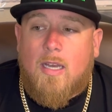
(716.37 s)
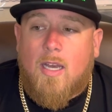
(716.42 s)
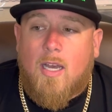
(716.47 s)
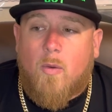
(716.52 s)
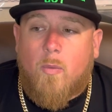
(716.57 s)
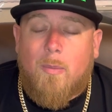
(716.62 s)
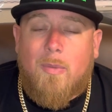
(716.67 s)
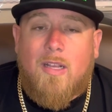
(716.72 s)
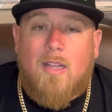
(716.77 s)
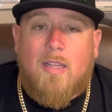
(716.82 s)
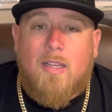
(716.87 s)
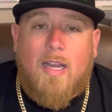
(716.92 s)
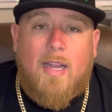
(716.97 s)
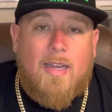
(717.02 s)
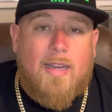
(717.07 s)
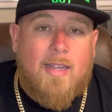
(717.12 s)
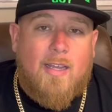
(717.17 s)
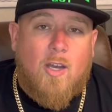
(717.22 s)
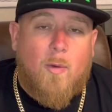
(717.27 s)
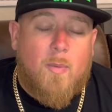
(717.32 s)
We'd be
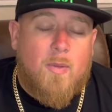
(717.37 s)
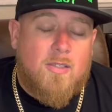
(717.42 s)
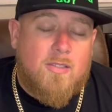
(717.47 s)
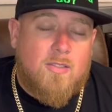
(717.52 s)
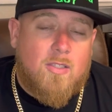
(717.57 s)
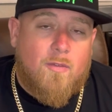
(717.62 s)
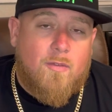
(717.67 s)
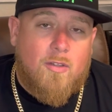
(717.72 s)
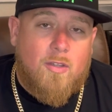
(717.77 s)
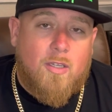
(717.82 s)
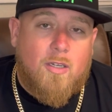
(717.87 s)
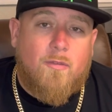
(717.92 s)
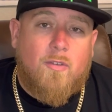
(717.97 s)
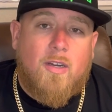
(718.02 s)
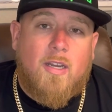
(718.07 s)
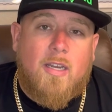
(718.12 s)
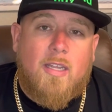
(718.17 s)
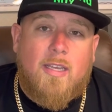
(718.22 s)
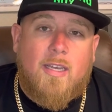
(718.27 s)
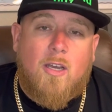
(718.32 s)
glad to help you. So if you're looking
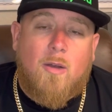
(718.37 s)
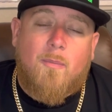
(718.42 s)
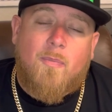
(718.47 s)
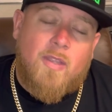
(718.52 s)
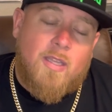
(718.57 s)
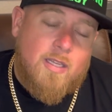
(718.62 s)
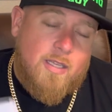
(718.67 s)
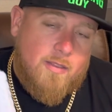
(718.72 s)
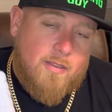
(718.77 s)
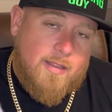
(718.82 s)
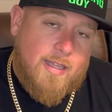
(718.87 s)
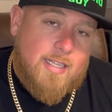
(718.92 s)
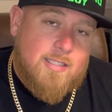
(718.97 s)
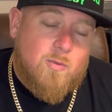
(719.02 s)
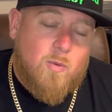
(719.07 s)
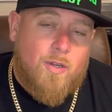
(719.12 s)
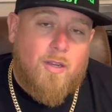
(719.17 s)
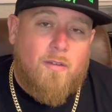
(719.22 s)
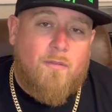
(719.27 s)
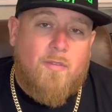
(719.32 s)
for any help,
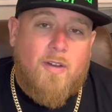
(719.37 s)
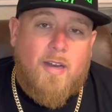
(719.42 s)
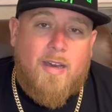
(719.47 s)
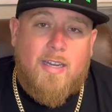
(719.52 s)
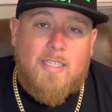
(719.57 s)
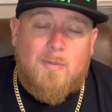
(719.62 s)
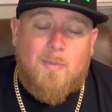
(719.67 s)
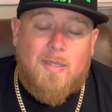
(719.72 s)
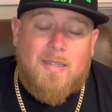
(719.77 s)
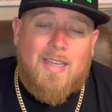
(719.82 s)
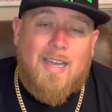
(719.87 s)
that's where you can find us. But